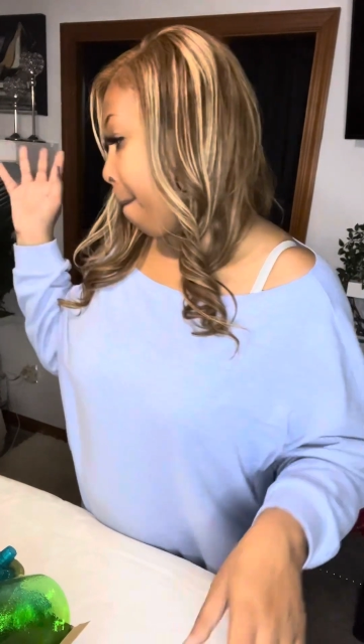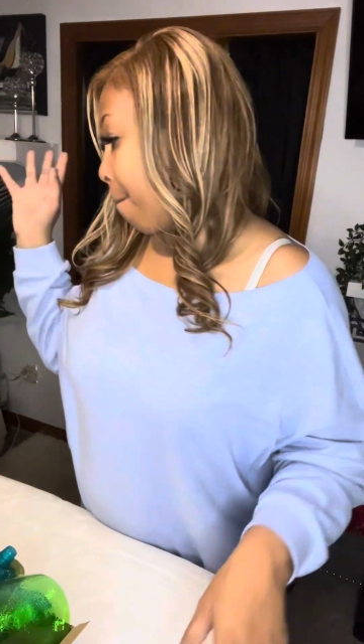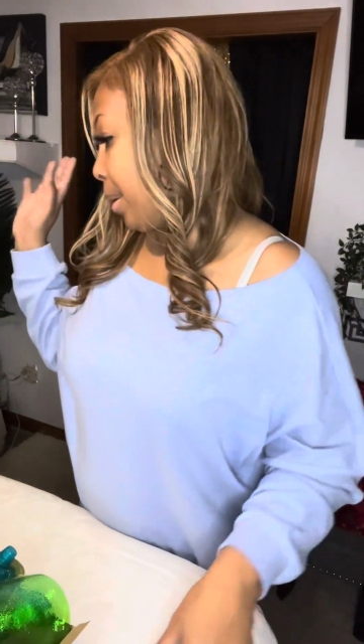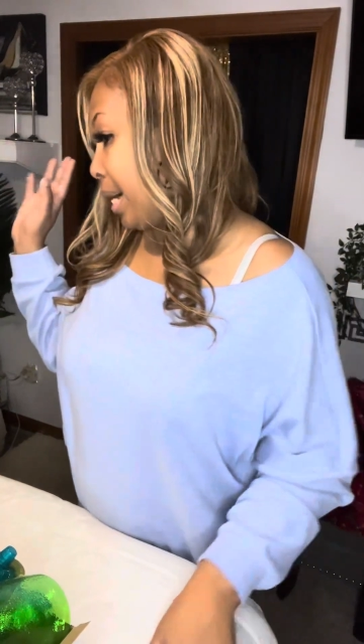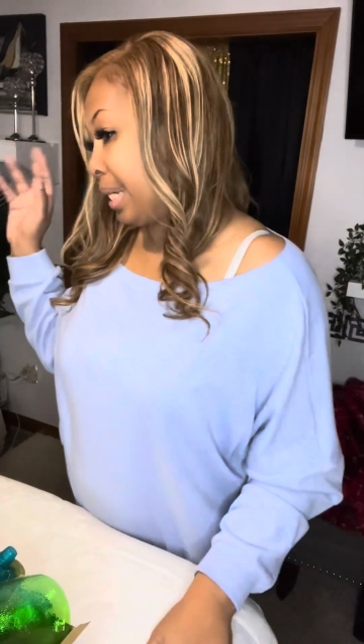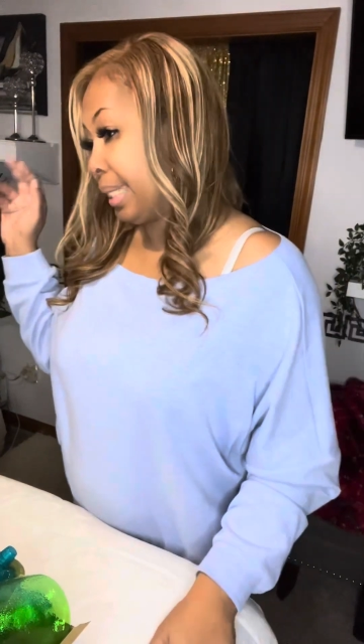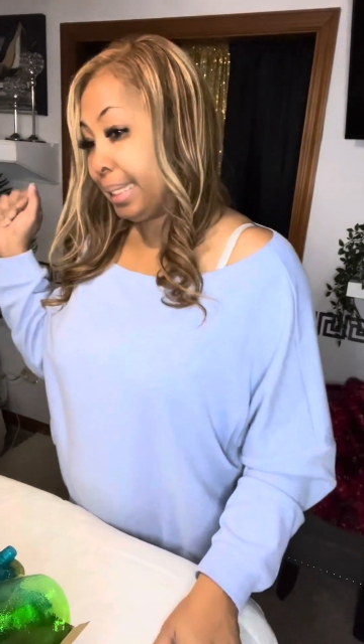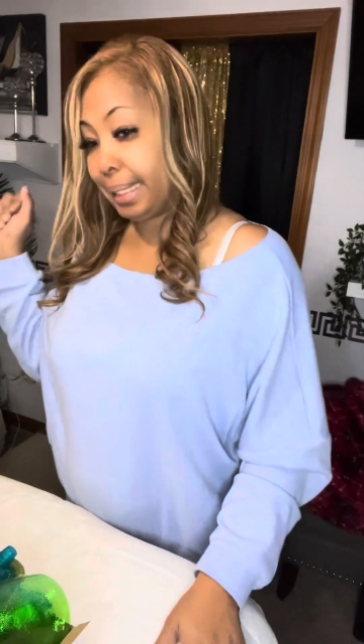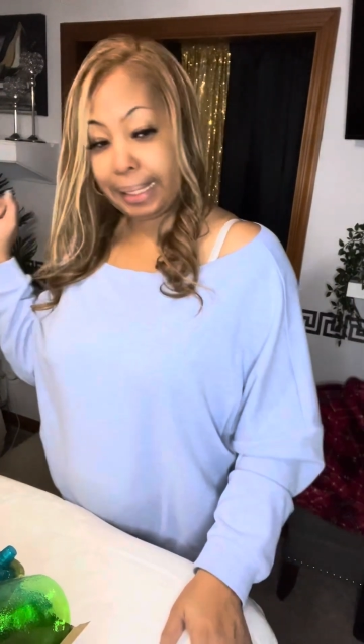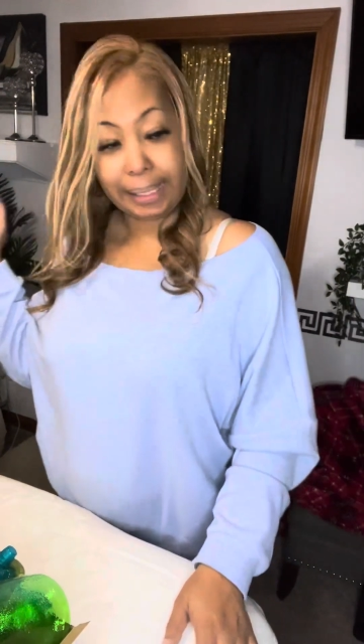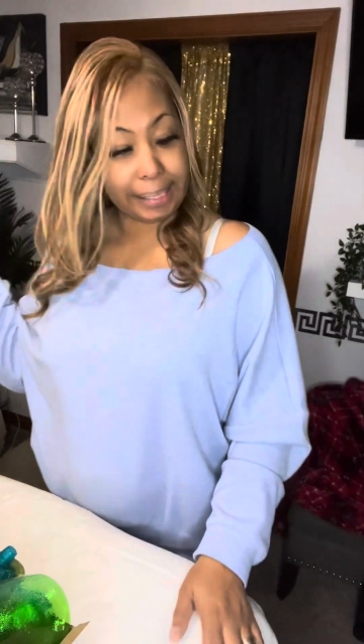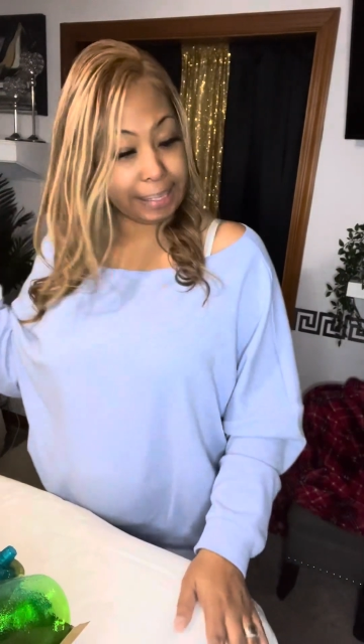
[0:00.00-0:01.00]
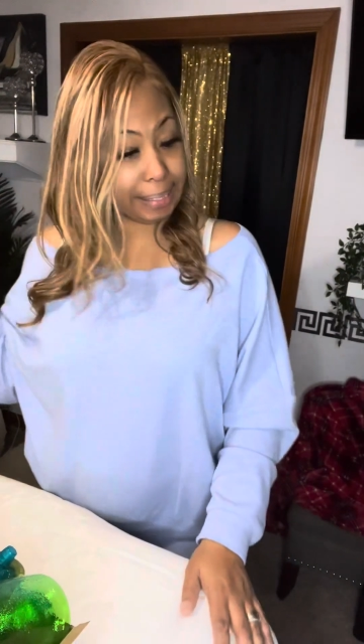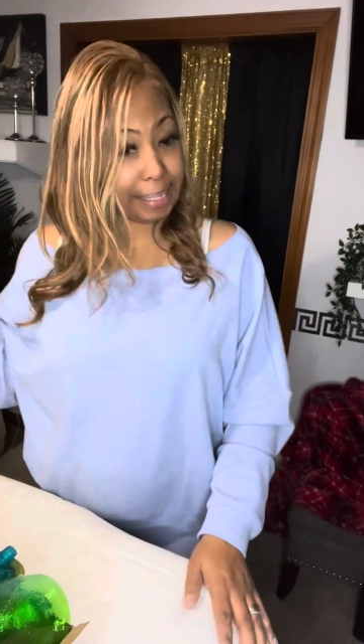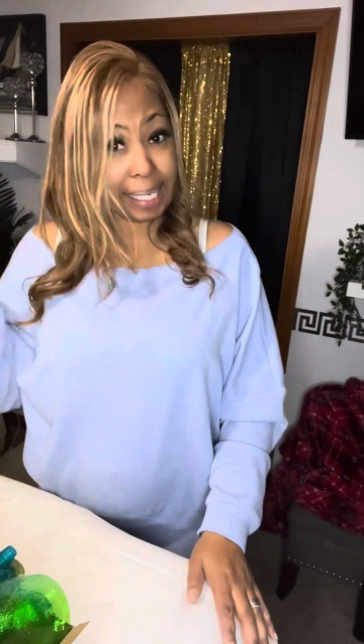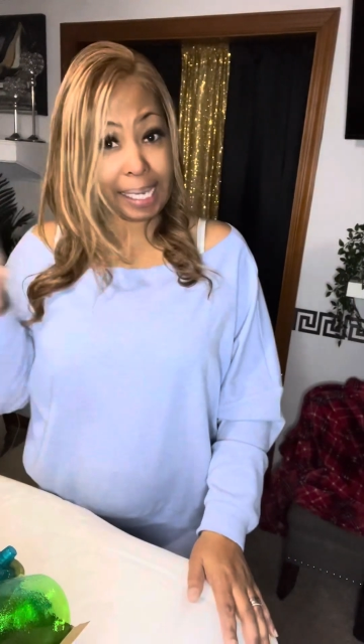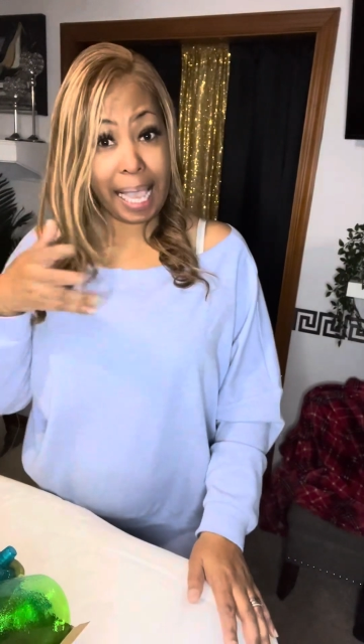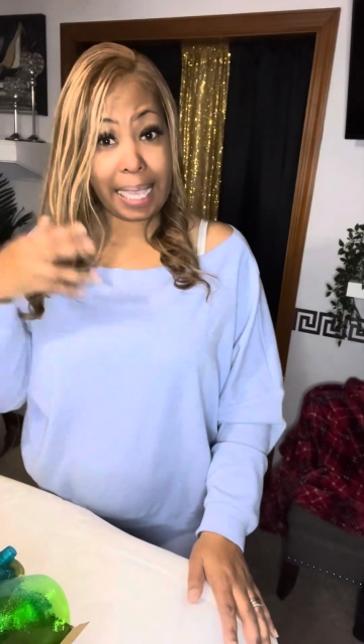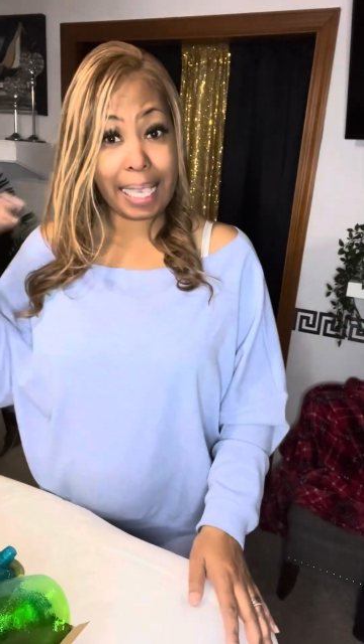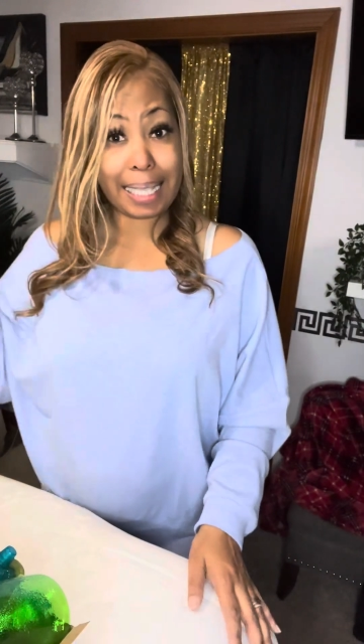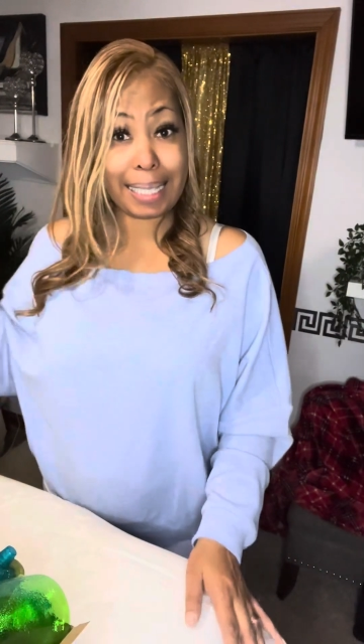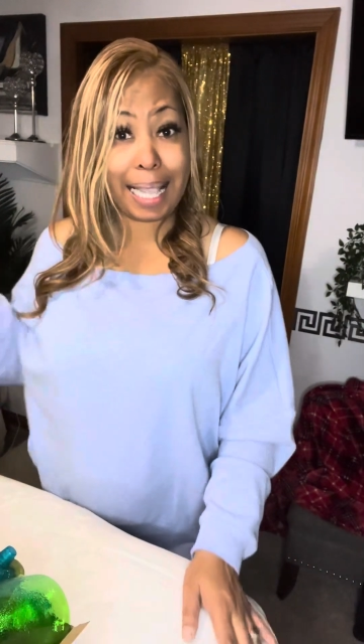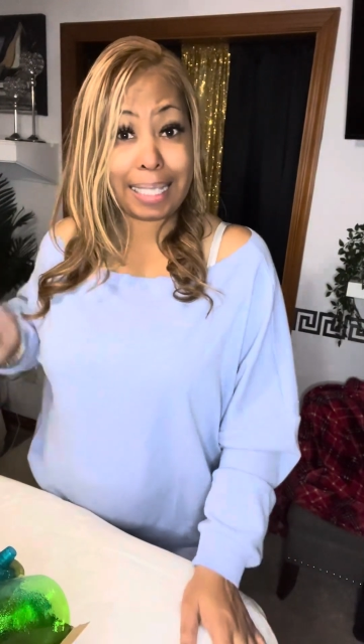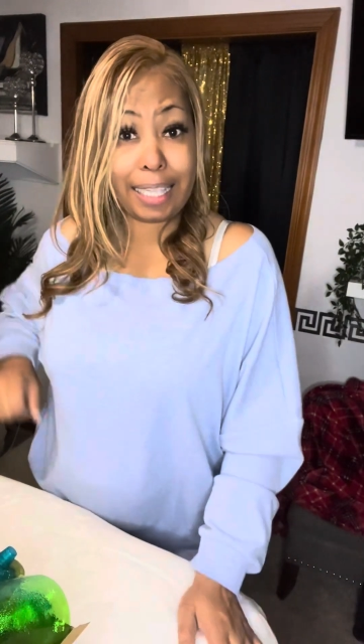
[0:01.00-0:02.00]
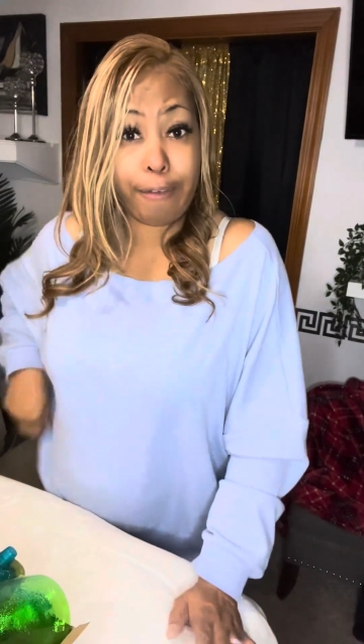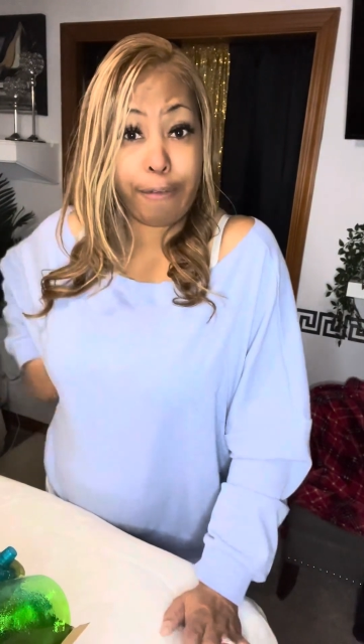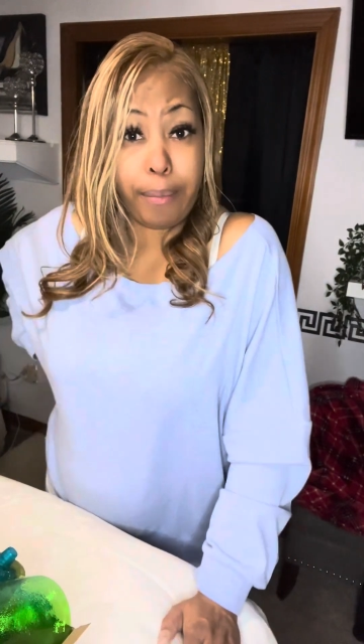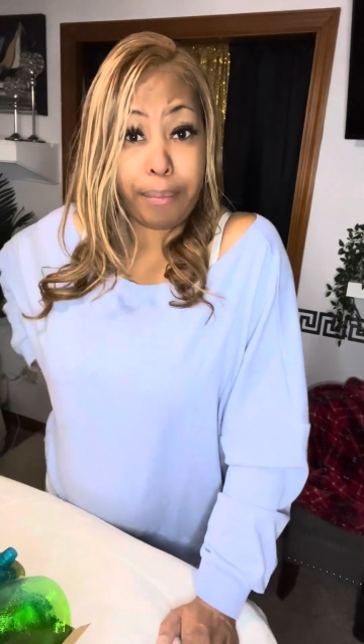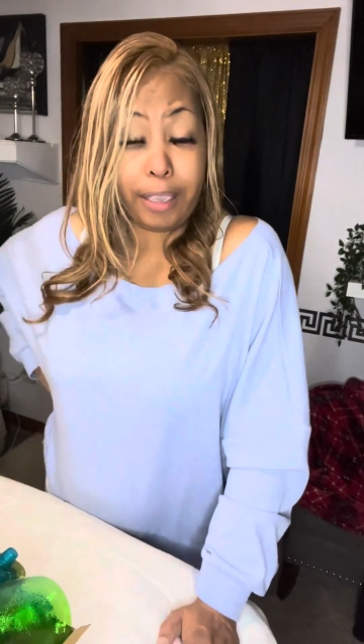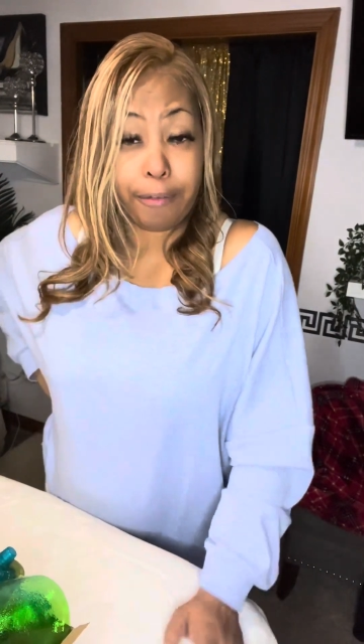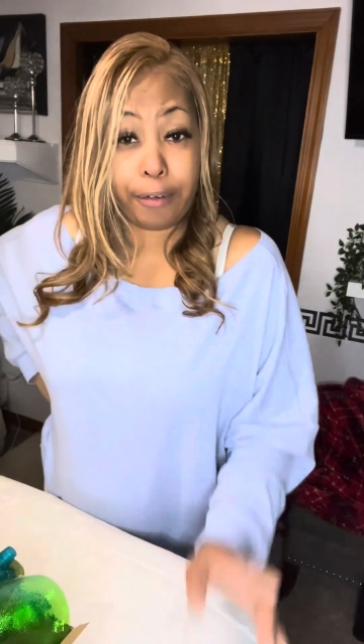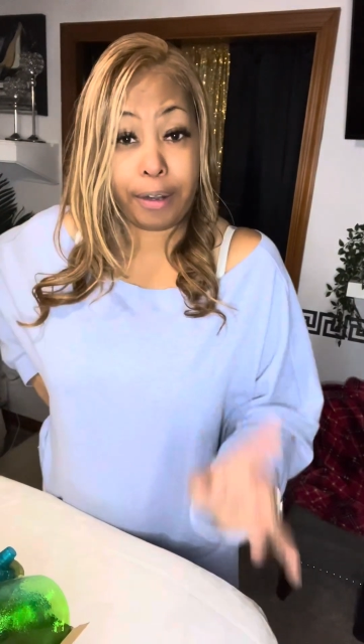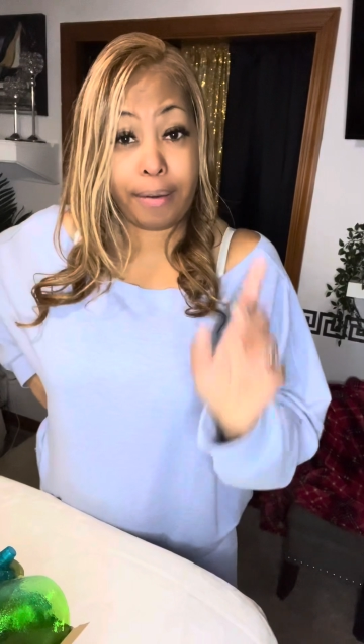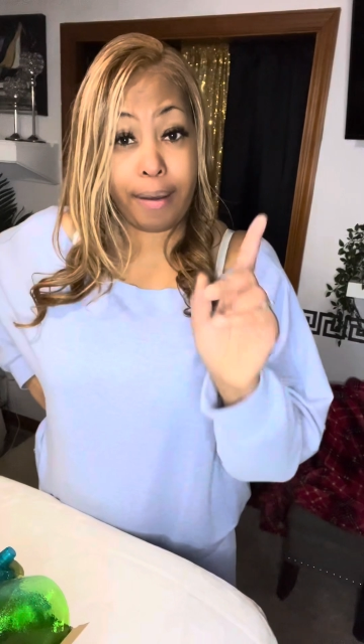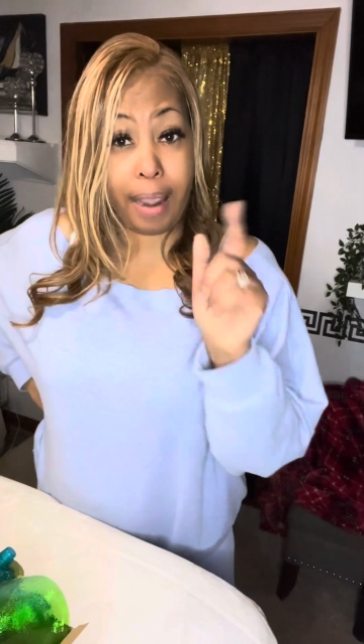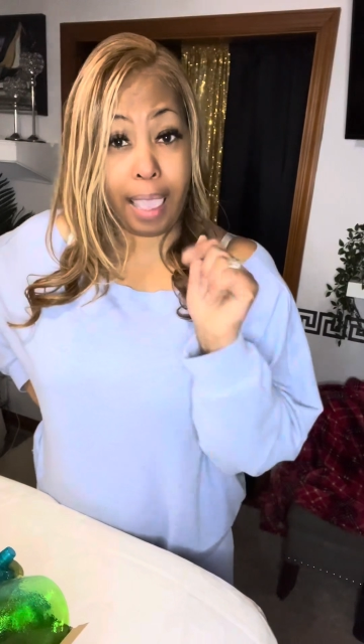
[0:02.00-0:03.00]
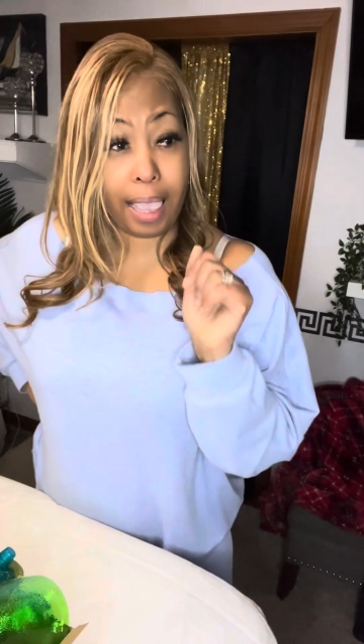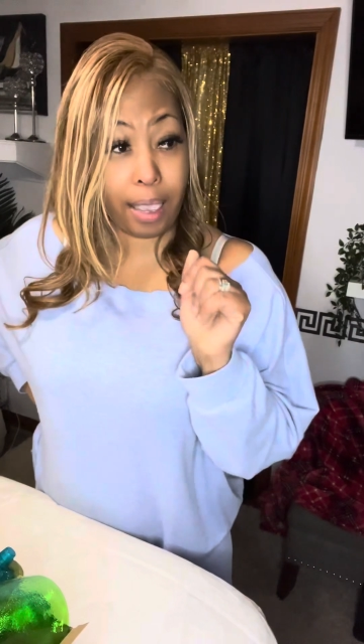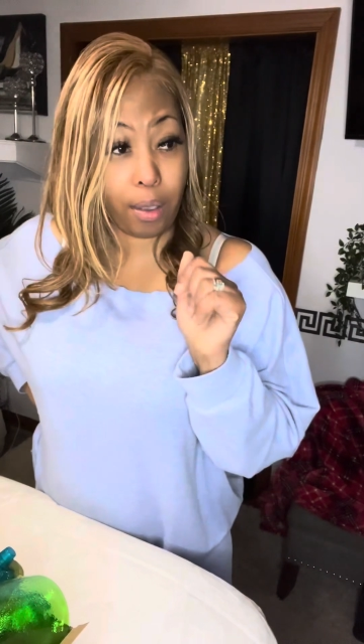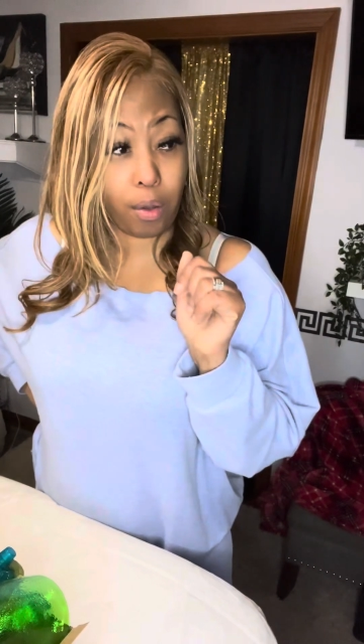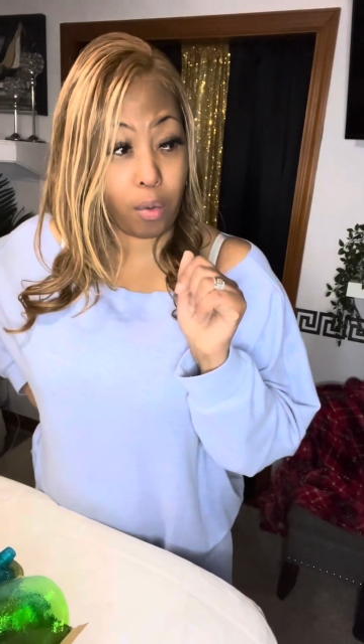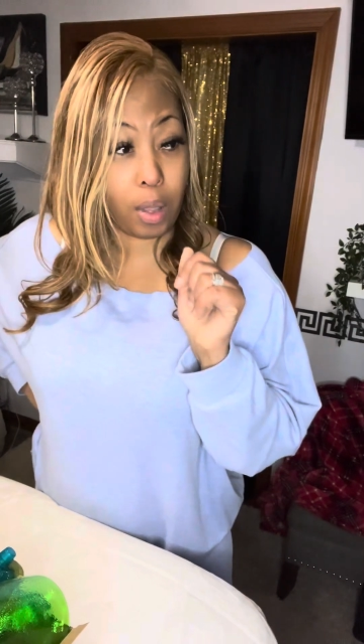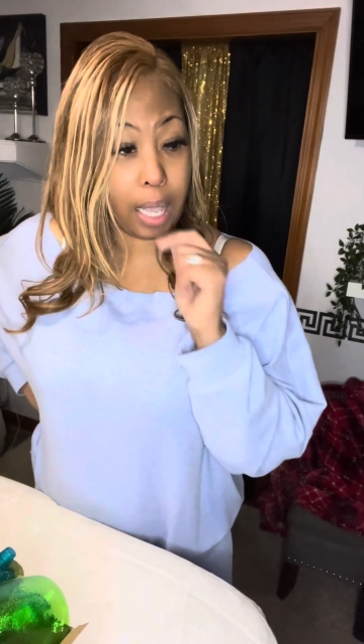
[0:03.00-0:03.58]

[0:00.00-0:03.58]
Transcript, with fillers: but uh yeah i guess that's it for me for now